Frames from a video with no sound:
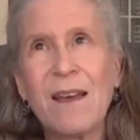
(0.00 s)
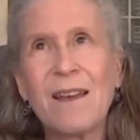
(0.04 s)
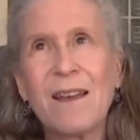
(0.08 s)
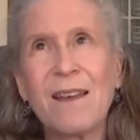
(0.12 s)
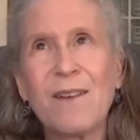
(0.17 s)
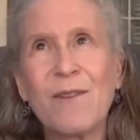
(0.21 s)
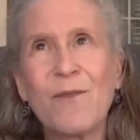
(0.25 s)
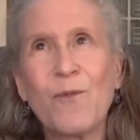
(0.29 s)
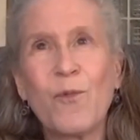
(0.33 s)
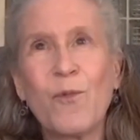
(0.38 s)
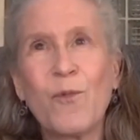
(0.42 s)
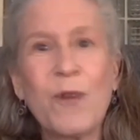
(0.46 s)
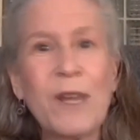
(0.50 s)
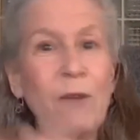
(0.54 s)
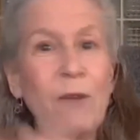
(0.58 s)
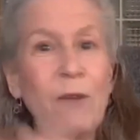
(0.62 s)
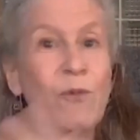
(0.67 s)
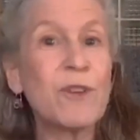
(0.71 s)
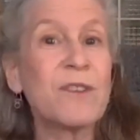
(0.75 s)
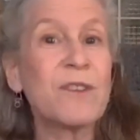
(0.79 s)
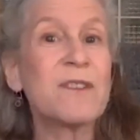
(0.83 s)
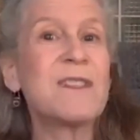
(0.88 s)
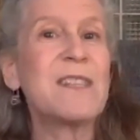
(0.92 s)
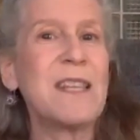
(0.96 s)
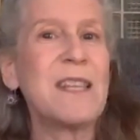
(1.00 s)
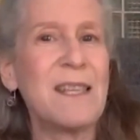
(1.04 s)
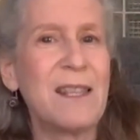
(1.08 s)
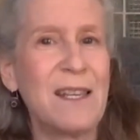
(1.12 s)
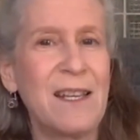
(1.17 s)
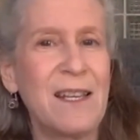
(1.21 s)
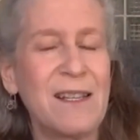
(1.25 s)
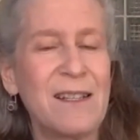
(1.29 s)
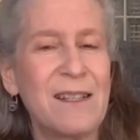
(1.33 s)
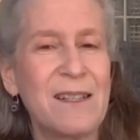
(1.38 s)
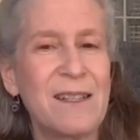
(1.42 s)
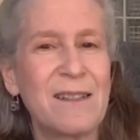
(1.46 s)
we will see
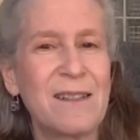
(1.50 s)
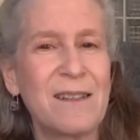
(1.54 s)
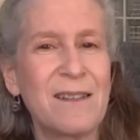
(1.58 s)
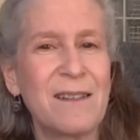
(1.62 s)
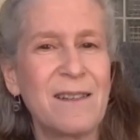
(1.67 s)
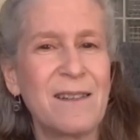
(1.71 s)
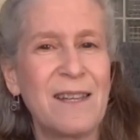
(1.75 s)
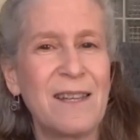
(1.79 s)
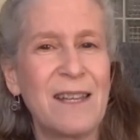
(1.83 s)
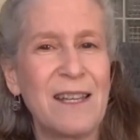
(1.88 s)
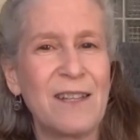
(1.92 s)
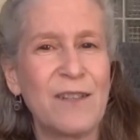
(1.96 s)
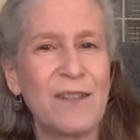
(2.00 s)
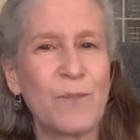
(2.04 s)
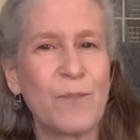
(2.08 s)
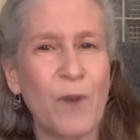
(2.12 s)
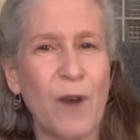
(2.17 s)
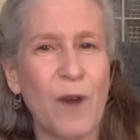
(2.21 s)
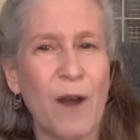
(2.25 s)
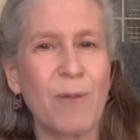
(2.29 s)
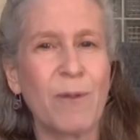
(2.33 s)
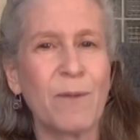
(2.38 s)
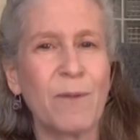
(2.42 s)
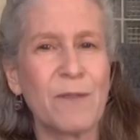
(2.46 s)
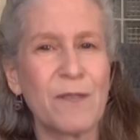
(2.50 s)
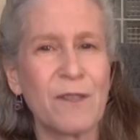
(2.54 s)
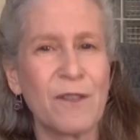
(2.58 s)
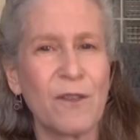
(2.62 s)
these problems in the